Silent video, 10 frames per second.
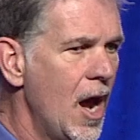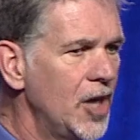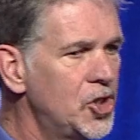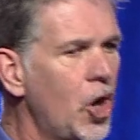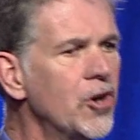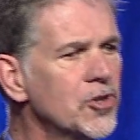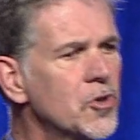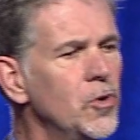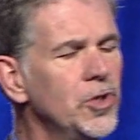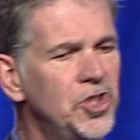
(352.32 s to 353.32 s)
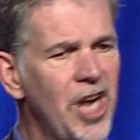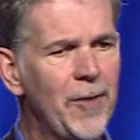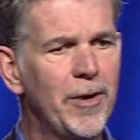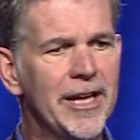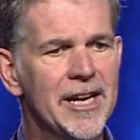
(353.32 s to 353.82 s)
A charter school is
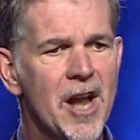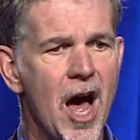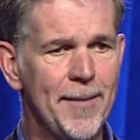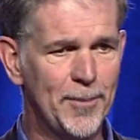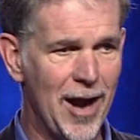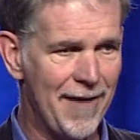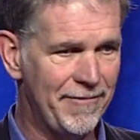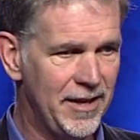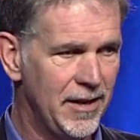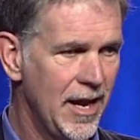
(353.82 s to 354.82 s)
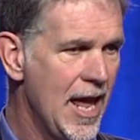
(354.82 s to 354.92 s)
generally a nonprofit,